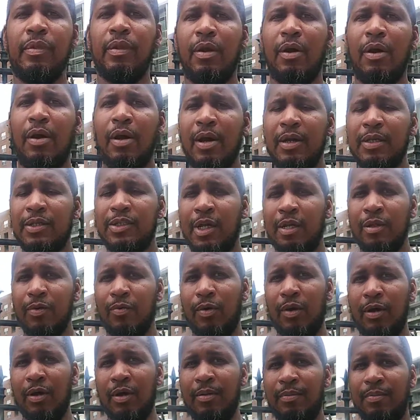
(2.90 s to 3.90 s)
All right, Shalom.
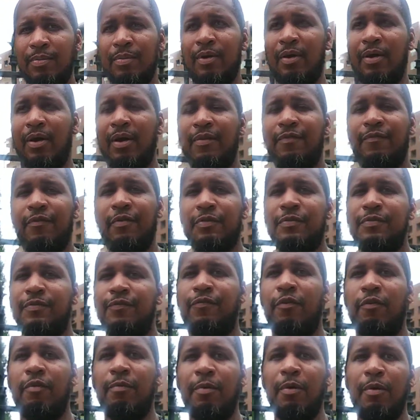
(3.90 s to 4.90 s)
All right, first and
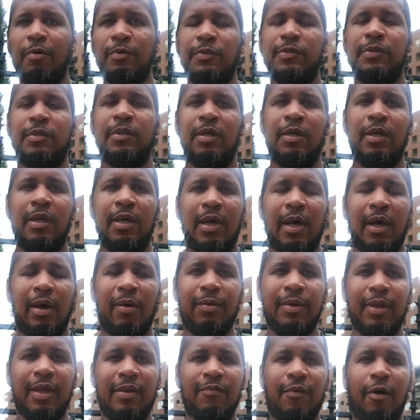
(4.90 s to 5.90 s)
foremost, I
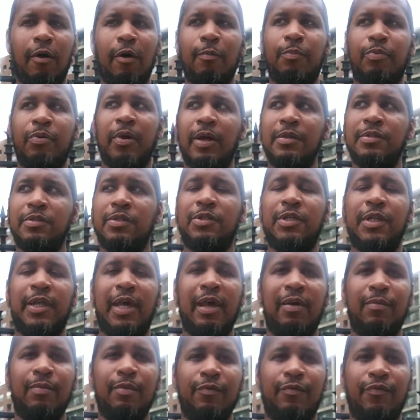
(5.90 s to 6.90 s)
want to give all praises to the
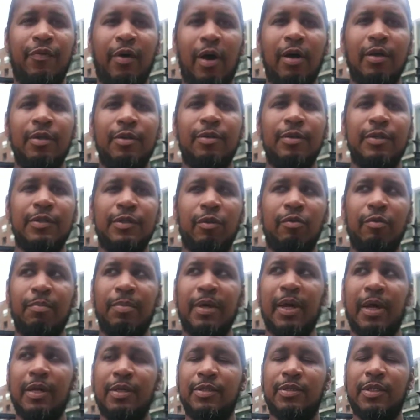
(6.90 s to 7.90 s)
Heavenly Father and His only
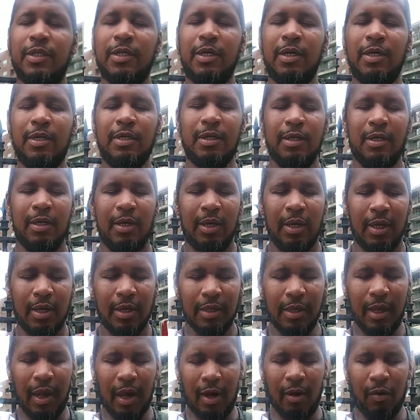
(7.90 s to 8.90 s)
begotten Son,
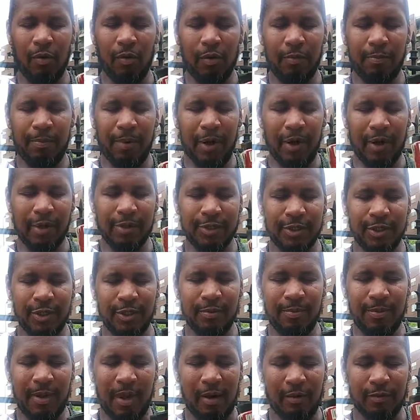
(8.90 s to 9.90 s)
Yahweh,
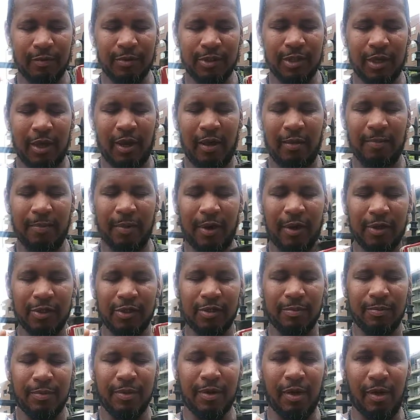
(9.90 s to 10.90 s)
Bahashem, Yahweh Shai,
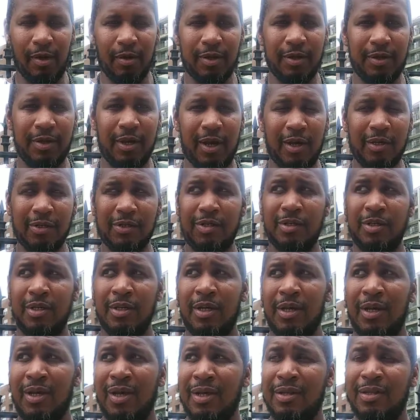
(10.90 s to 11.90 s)
Bahashem, Rakatadash.
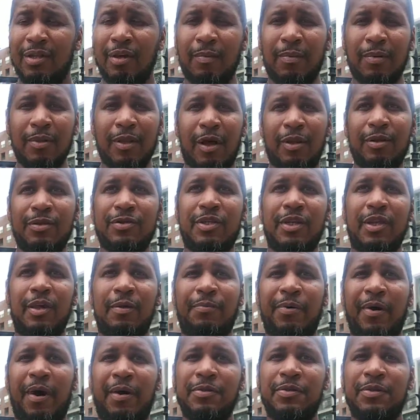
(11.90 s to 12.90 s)
Double honors to the
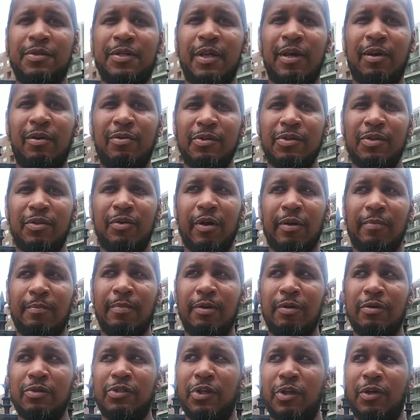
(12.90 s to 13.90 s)
apostles and elders, great
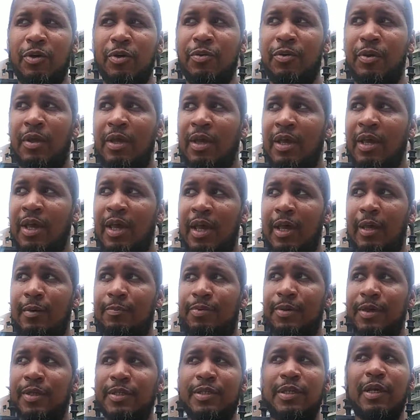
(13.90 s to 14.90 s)
millstone, and
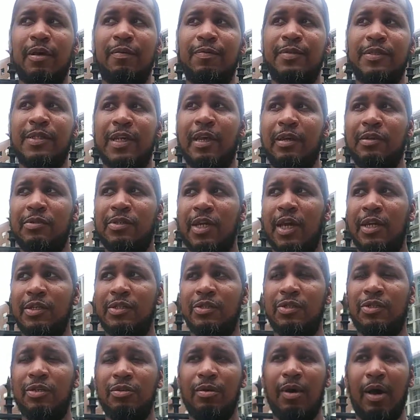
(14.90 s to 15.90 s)
peace, love, and salutation
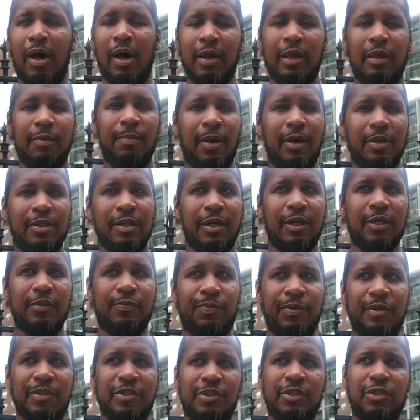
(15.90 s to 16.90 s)
to you, Akim, out there who's
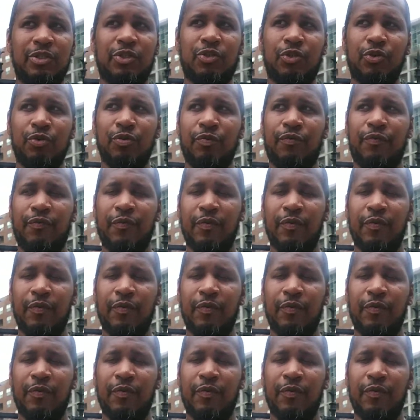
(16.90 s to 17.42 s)
pushing the truth,